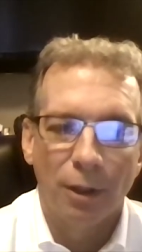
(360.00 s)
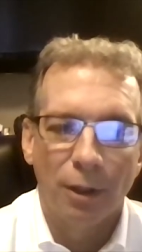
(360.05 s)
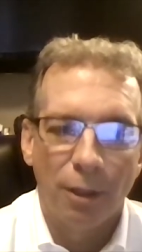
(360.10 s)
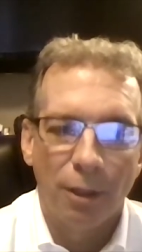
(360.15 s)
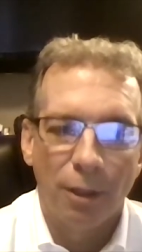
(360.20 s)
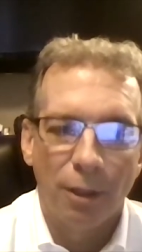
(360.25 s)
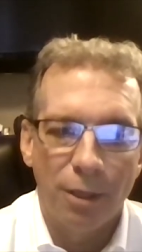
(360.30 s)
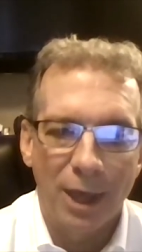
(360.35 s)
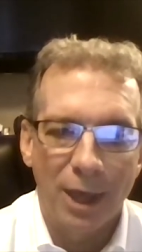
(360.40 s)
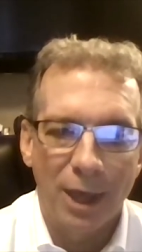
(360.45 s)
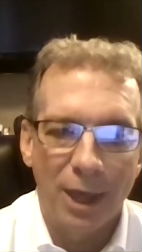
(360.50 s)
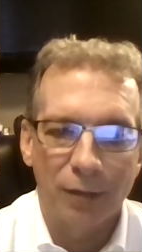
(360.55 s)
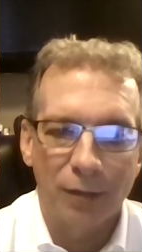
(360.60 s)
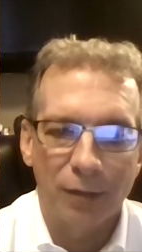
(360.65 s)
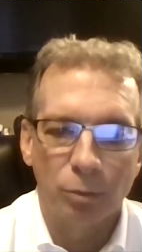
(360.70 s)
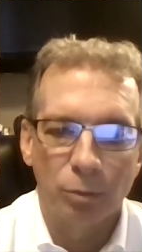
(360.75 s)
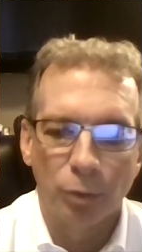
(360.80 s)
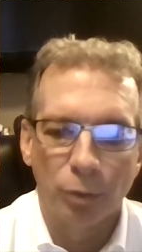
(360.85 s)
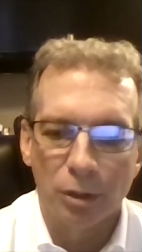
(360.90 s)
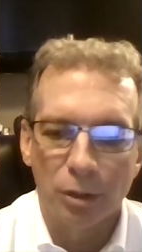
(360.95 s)
that
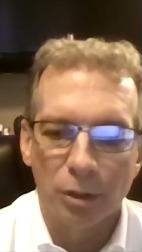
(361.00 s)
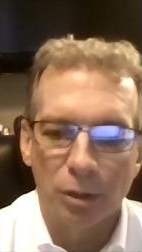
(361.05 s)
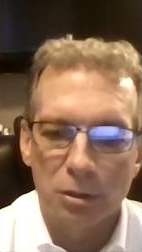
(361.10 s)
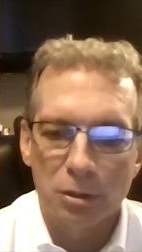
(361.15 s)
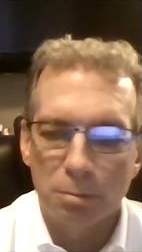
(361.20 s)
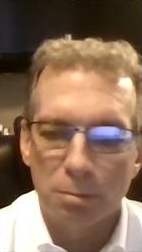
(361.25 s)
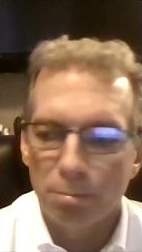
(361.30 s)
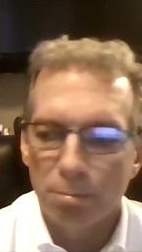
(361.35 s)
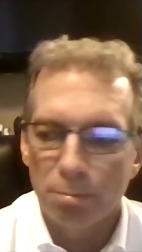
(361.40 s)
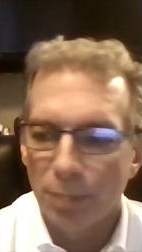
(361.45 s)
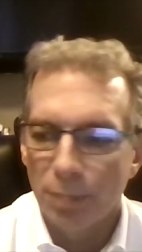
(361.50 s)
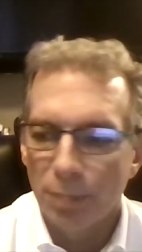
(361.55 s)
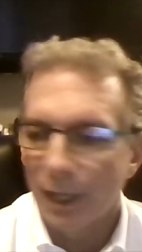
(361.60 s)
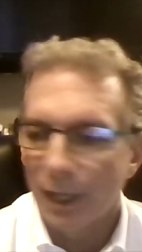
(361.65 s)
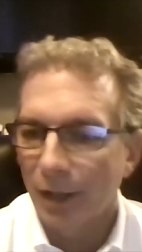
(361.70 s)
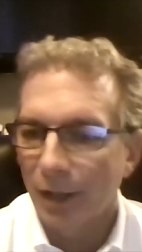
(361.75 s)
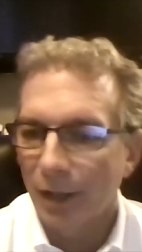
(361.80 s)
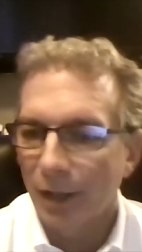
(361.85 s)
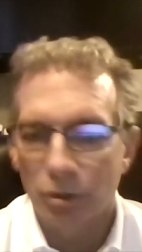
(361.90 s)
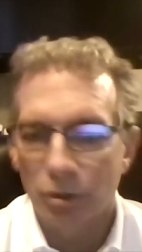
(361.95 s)
would spit
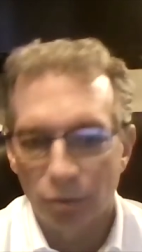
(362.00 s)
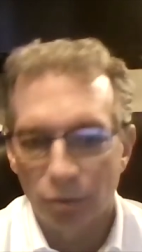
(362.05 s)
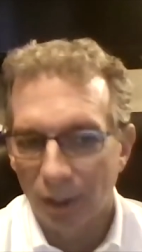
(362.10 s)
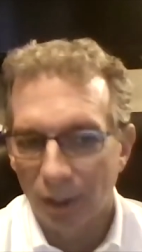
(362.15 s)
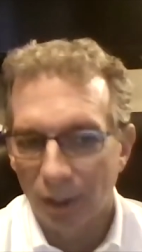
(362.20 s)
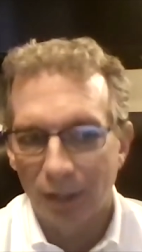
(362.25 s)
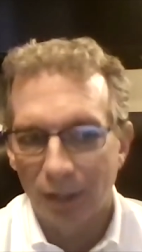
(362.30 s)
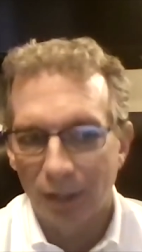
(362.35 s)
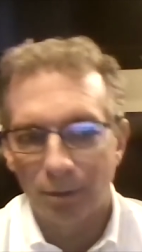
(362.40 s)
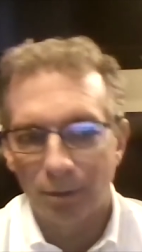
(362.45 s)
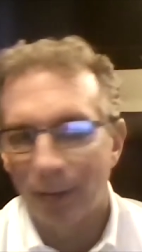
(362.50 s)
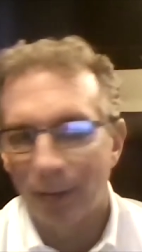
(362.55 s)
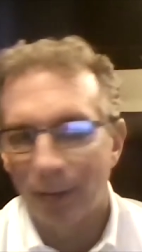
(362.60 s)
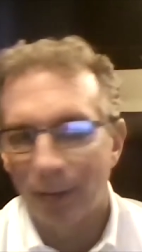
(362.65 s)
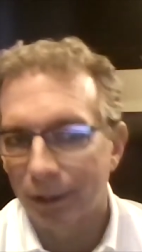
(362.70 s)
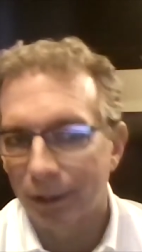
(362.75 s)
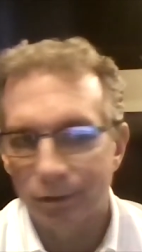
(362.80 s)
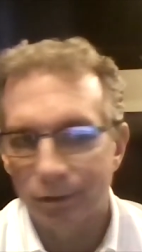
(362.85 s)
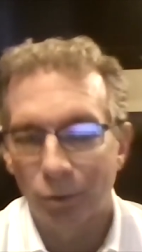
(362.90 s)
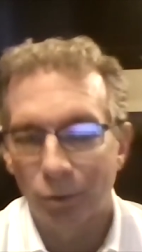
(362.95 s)
out a trade
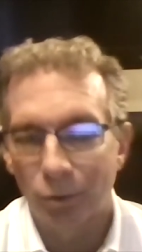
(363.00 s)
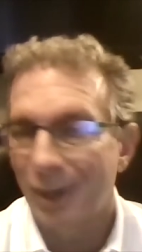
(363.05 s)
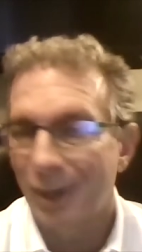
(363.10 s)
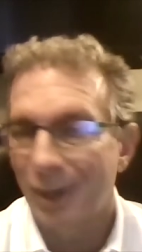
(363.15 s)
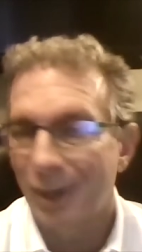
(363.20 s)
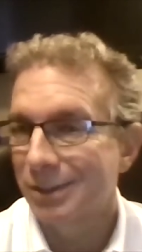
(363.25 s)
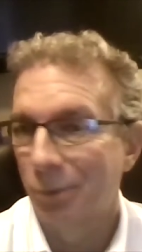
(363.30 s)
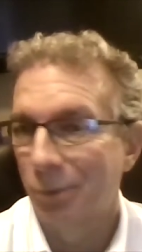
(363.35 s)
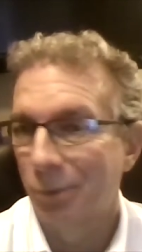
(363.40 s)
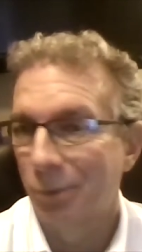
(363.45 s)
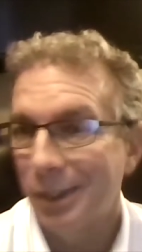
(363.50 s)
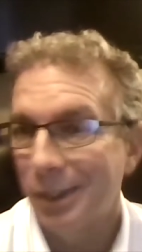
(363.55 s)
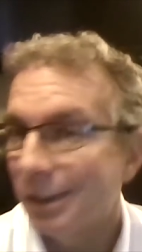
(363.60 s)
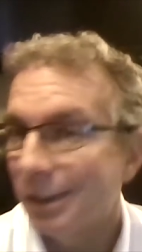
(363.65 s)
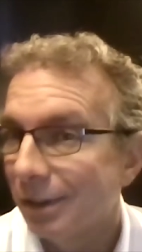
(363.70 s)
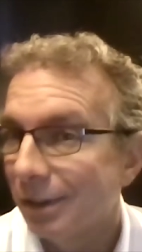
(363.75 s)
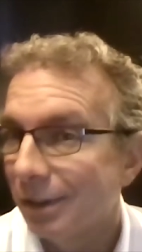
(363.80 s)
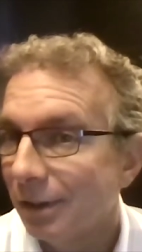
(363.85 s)
about twice a week,